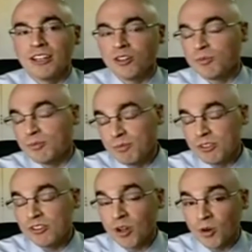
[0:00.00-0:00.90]
he'll
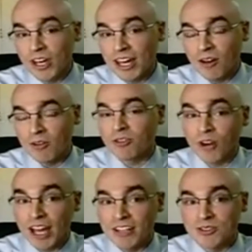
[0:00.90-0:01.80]
slow down
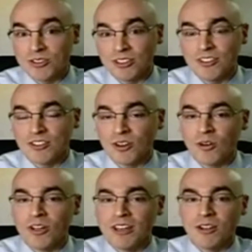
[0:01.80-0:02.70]
gradually.
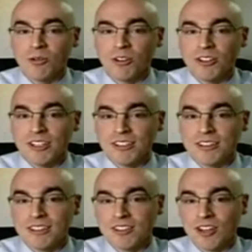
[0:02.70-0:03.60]
So there really
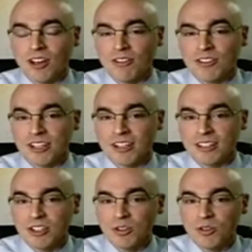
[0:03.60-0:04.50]
isn't this all of a
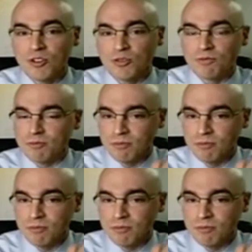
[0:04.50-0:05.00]
sudden huge